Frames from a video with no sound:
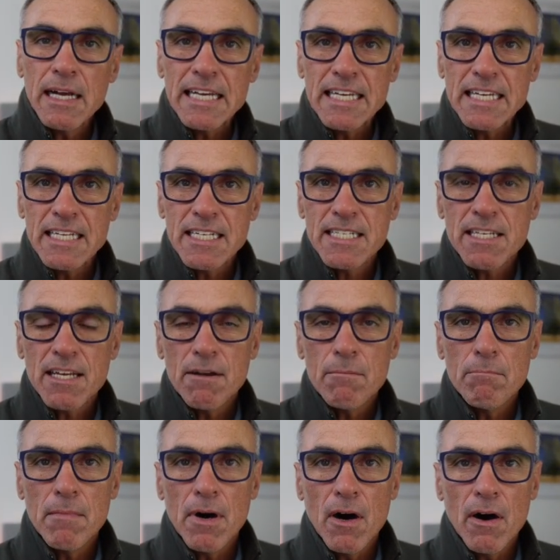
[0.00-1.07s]
is
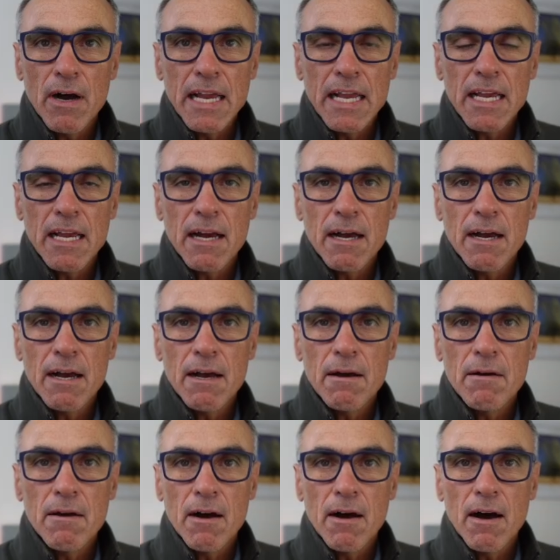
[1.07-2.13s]
my
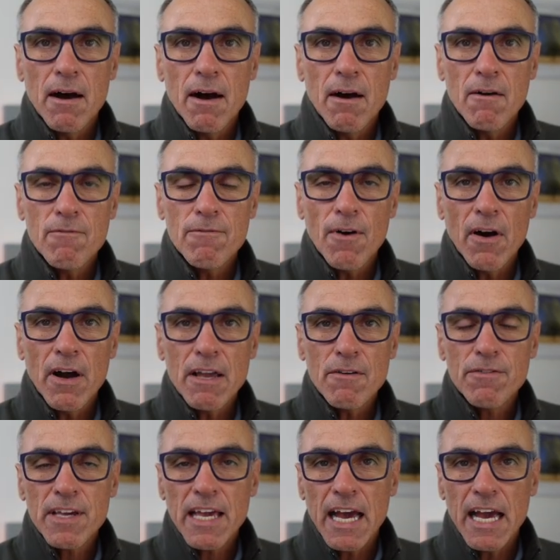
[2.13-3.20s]

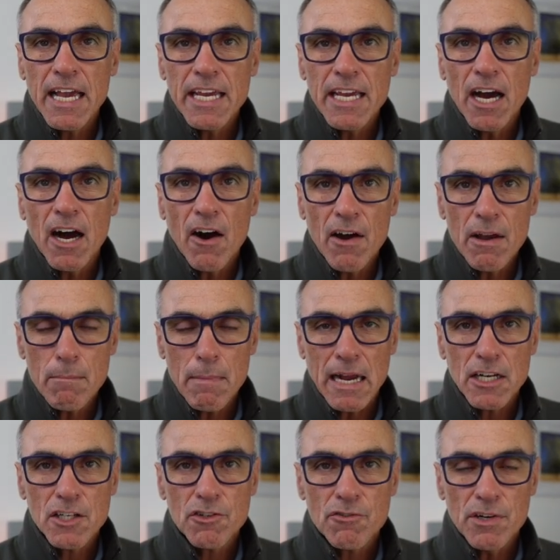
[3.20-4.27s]
5K
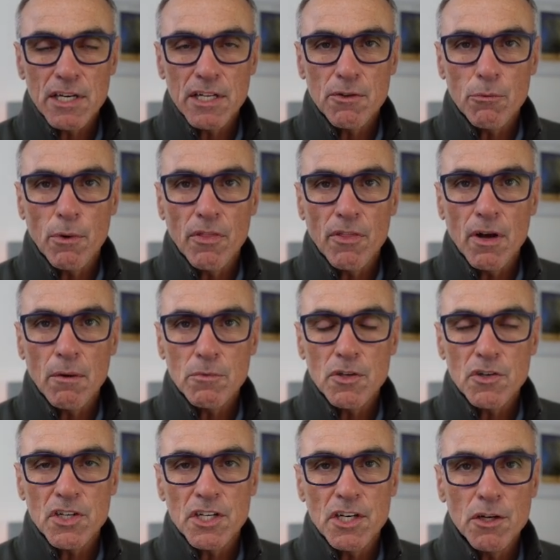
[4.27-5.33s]
iMac screen, the one that I'm
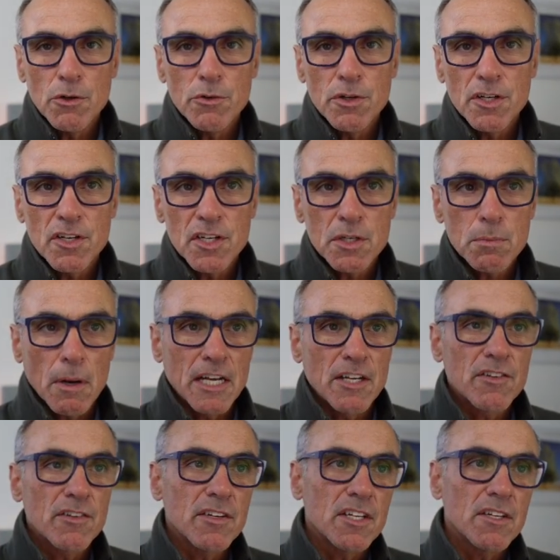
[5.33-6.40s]
using Lunar Display
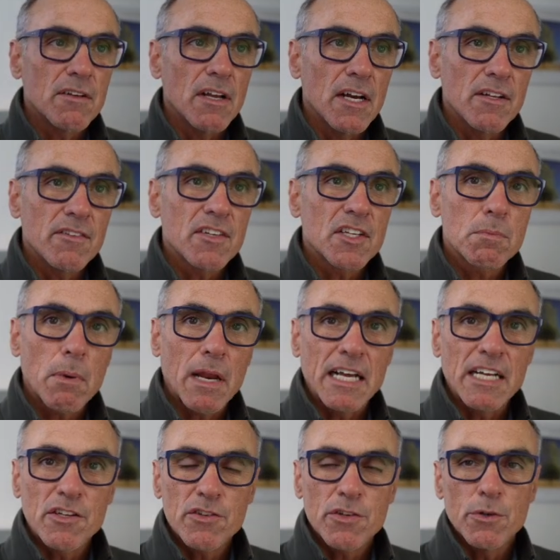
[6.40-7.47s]
to
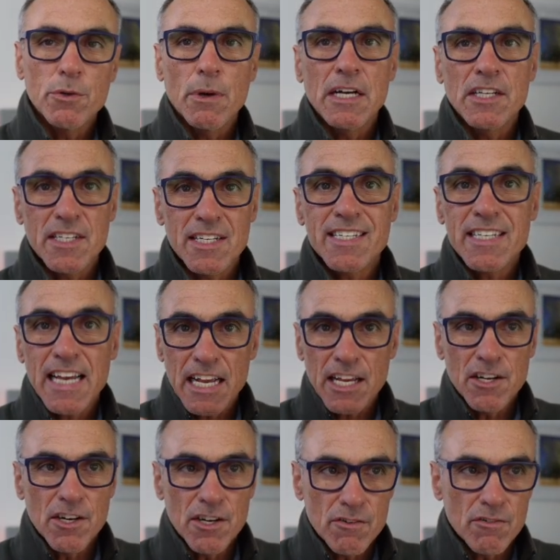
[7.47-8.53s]
display to as a
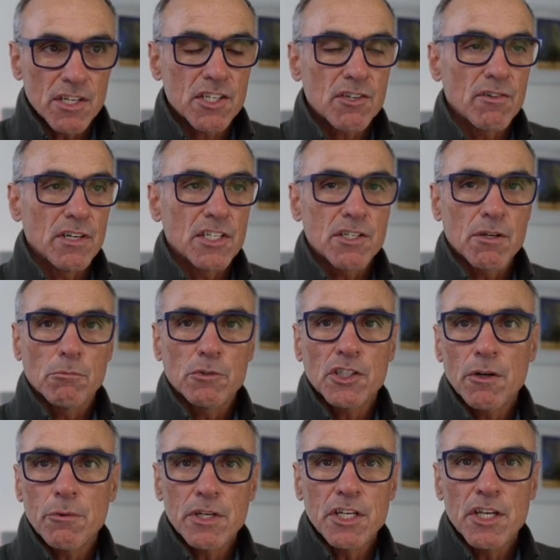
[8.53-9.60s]
secondary screen. So I'm
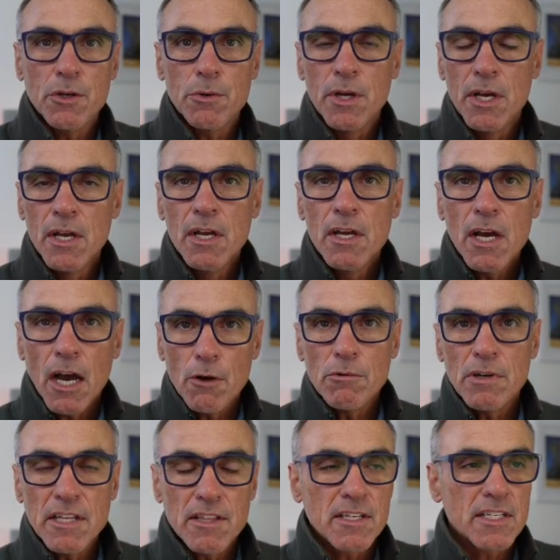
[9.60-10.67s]
showing you
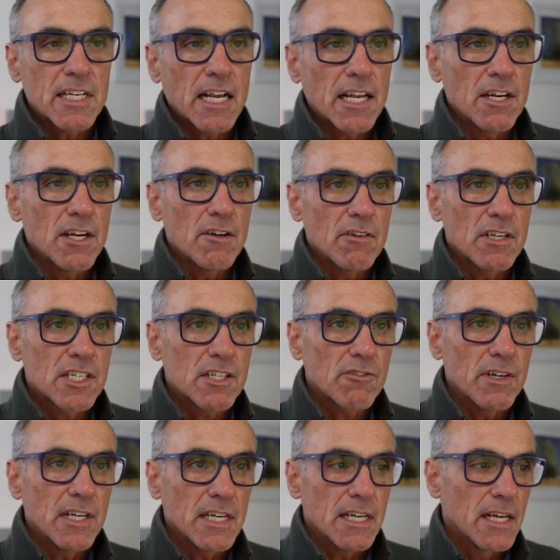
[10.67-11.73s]
only the secondary
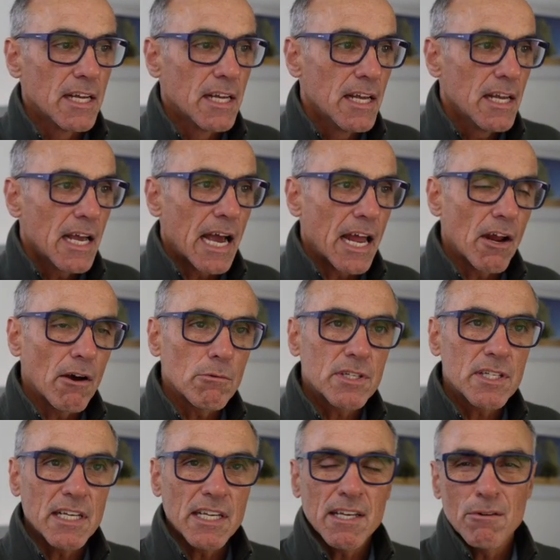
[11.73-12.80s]
screen. And I was
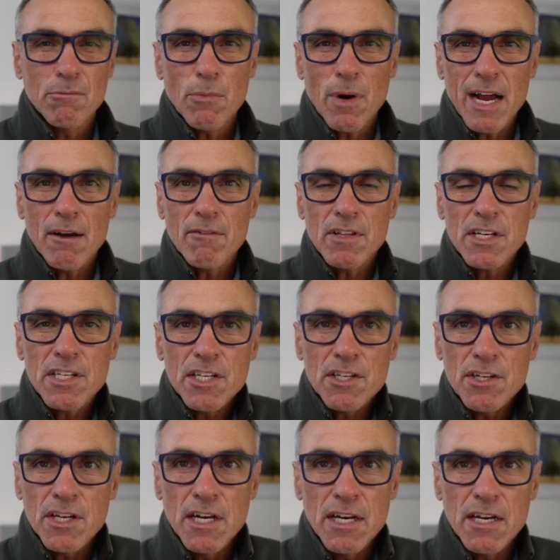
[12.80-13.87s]
thinking, wow, this
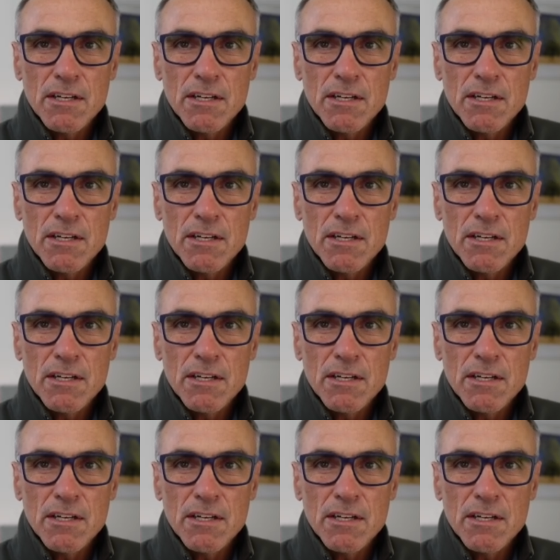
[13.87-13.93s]
is